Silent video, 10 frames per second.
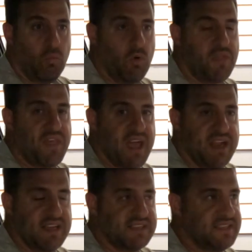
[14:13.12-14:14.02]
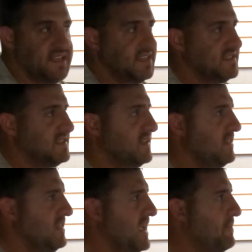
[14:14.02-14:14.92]
what that is
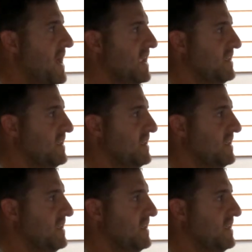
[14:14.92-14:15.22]
think back